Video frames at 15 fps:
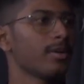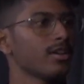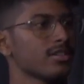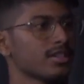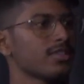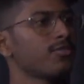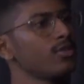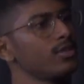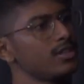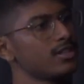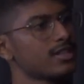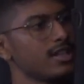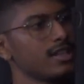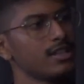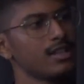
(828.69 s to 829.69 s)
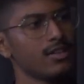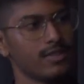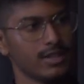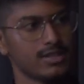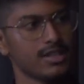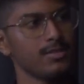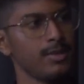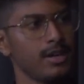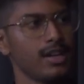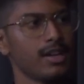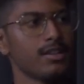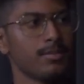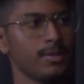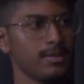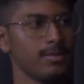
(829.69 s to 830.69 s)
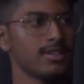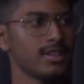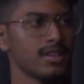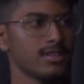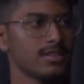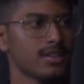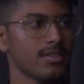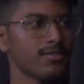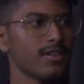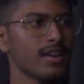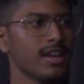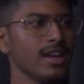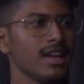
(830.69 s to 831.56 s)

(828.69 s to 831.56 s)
Because if you see the Western media, the BBC and stuff,